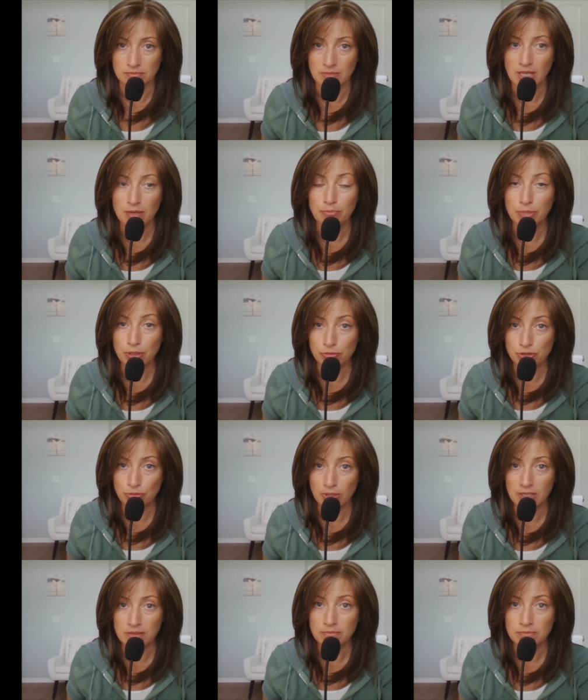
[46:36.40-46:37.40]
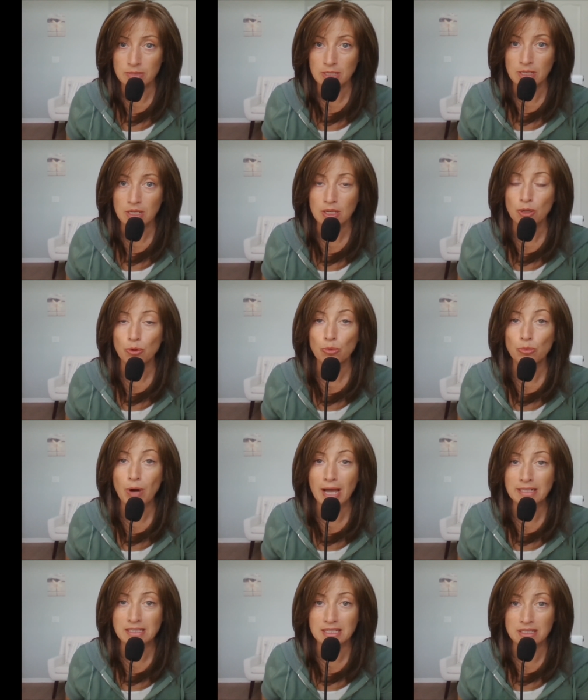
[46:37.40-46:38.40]
putrid,
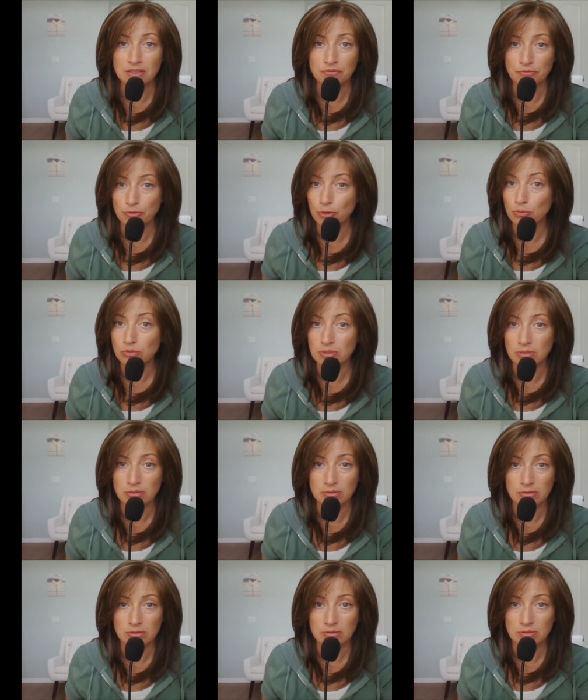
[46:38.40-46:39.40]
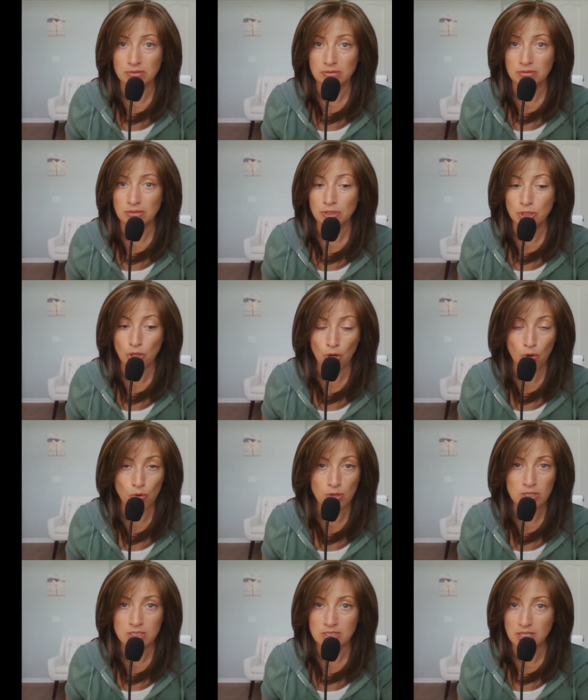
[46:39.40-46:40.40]
rotten fruit,
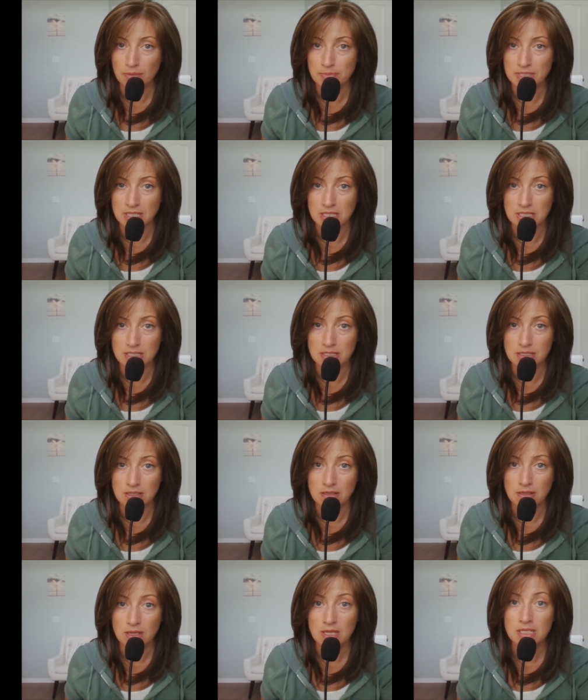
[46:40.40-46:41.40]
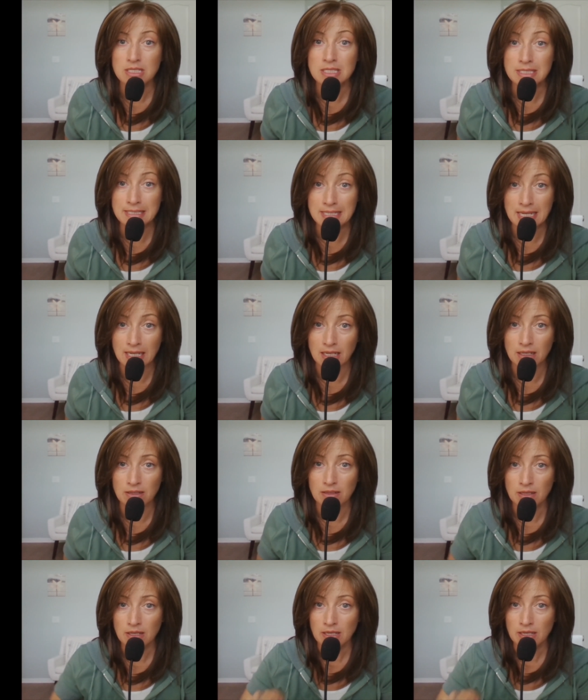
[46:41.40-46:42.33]
no substance, stink.